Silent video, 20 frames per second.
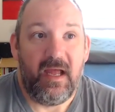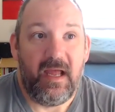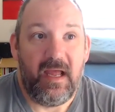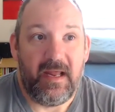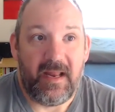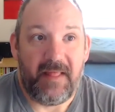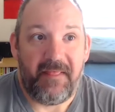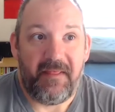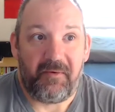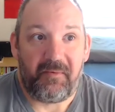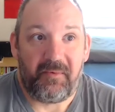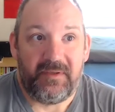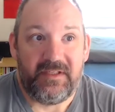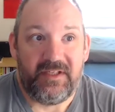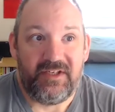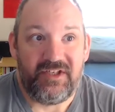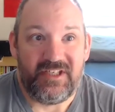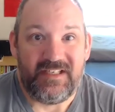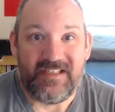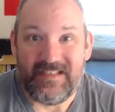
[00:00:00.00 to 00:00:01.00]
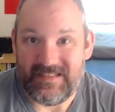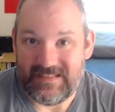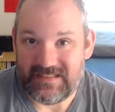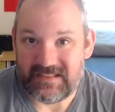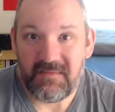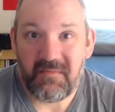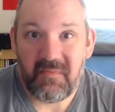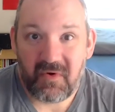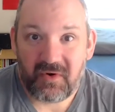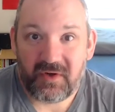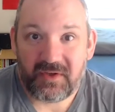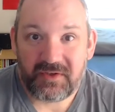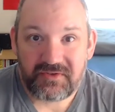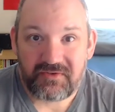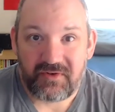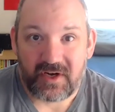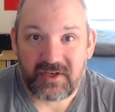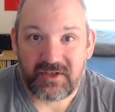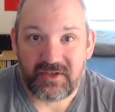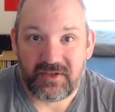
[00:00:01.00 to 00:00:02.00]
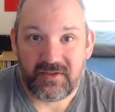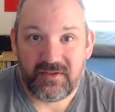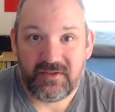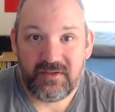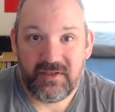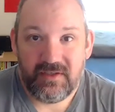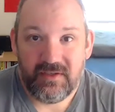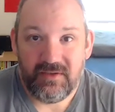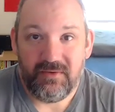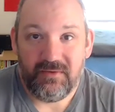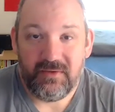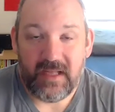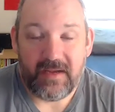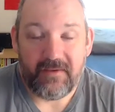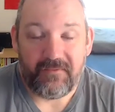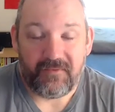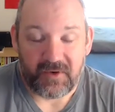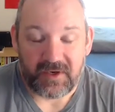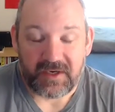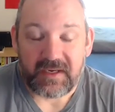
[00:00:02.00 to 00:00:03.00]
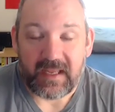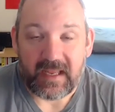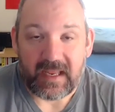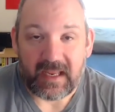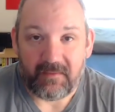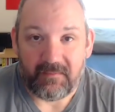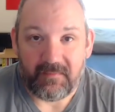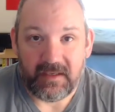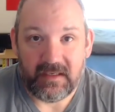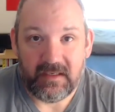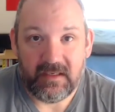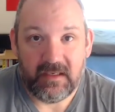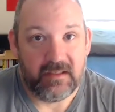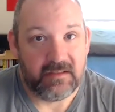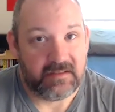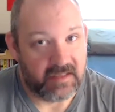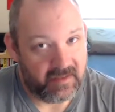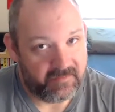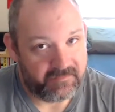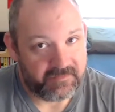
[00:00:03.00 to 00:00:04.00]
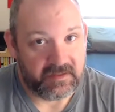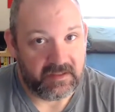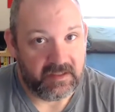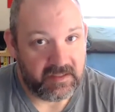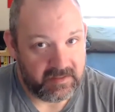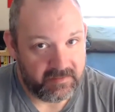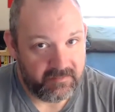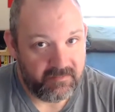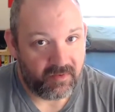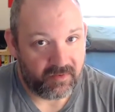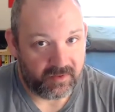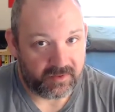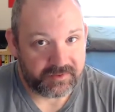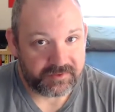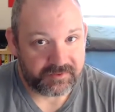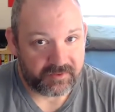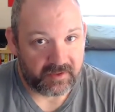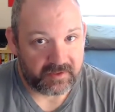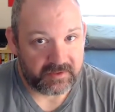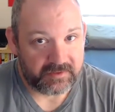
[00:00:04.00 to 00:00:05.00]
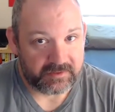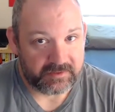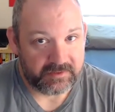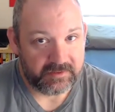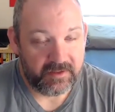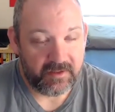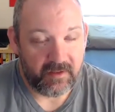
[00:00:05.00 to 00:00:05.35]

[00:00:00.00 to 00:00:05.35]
And I think religion is a moral structure to life, or it can be. It's often an immoral structure